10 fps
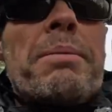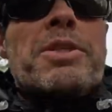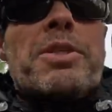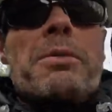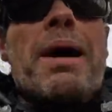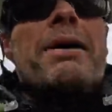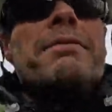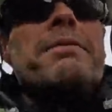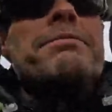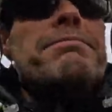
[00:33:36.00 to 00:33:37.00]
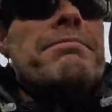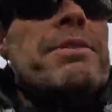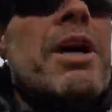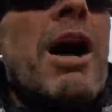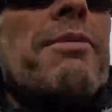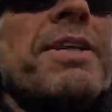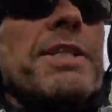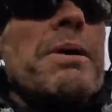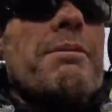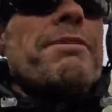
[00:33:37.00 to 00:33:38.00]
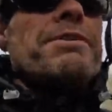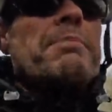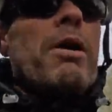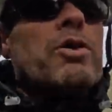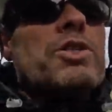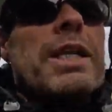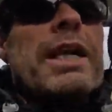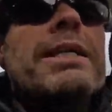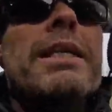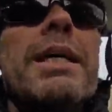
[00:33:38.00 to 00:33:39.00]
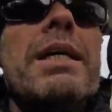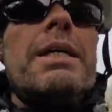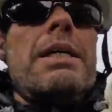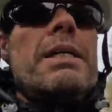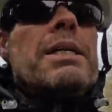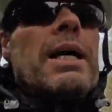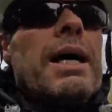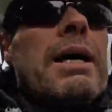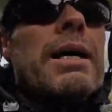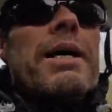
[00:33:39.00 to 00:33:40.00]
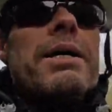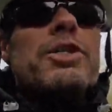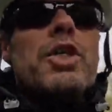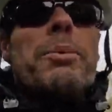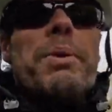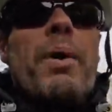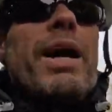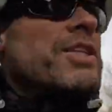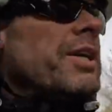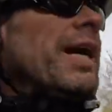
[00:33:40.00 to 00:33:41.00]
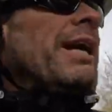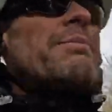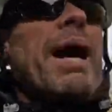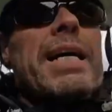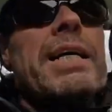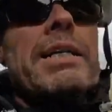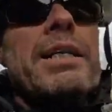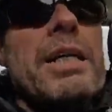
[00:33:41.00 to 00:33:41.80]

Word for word: Probably done about, hopefully do about 15 miles today. Uh, there's a couple of ways I can head back,